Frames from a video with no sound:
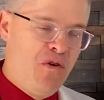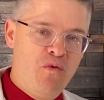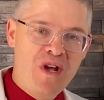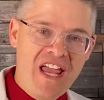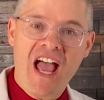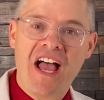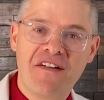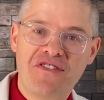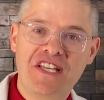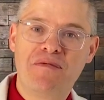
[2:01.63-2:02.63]
we
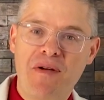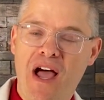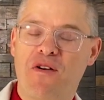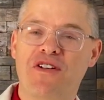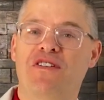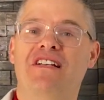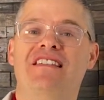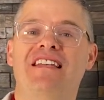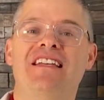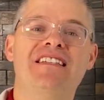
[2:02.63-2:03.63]
have these power
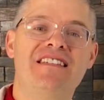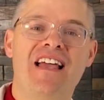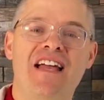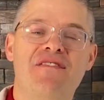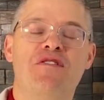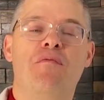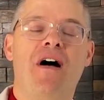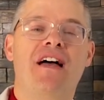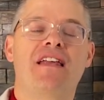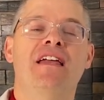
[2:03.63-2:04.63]
units inside of the
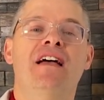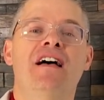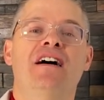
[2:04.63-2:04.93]
body